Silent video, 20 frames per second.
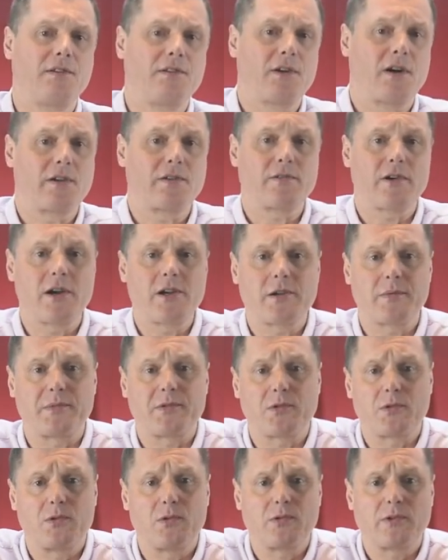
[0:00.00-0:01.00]
child
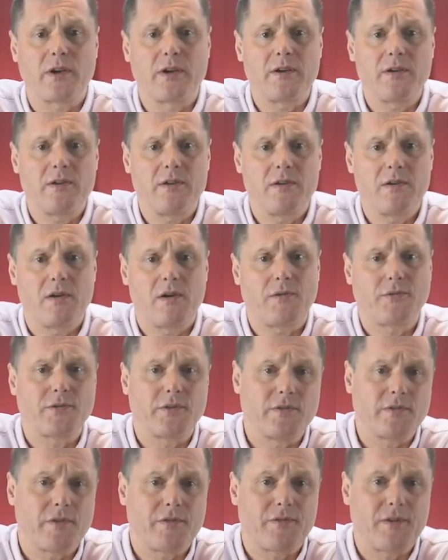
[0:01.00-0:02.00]
arrangements order
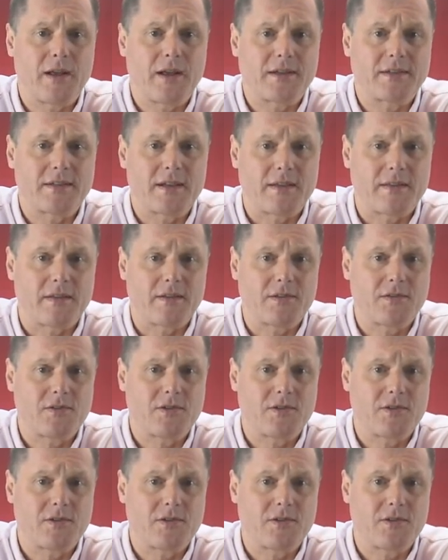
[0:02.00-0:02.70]
often reflects that the